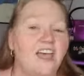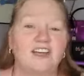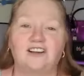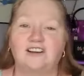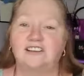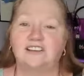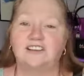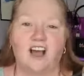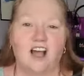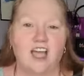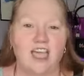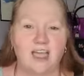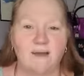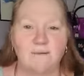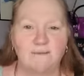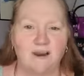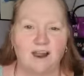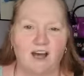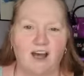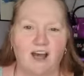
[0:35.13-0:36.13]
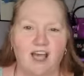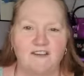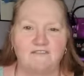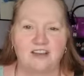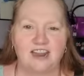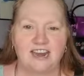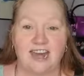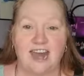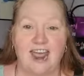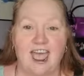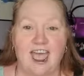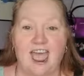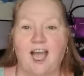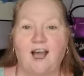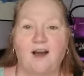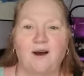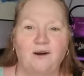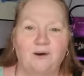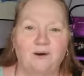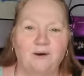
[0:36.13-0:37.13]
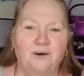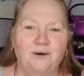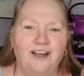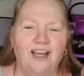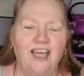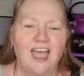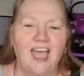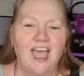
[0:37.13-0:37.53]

because I am live now.